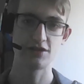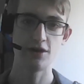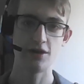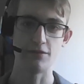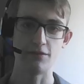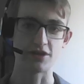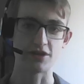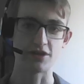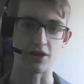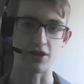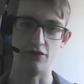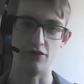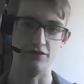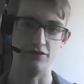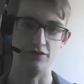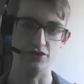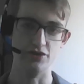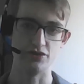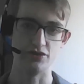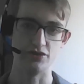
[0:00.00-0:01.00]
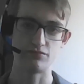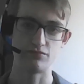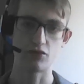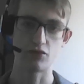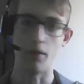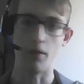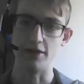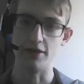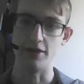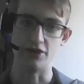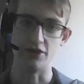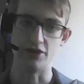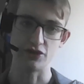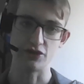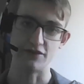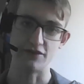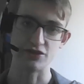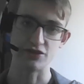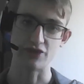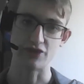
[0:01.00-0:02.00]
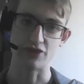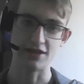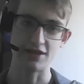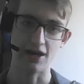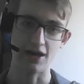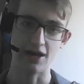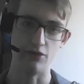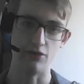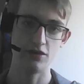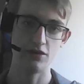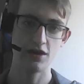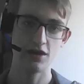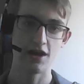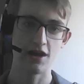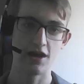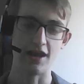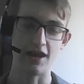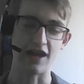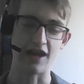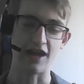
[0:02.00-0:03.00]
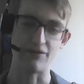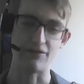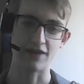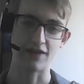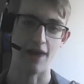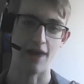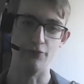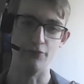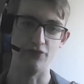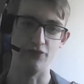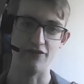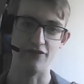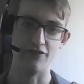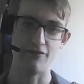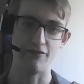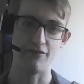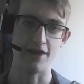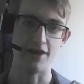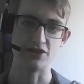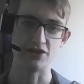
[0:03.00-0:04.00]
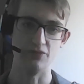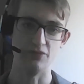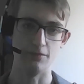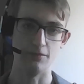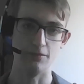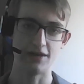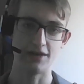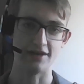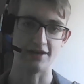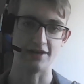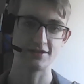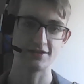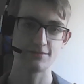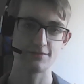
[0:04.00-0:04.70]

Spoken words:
because I could often just copy chunks of it straight out and it kept all the information in one place.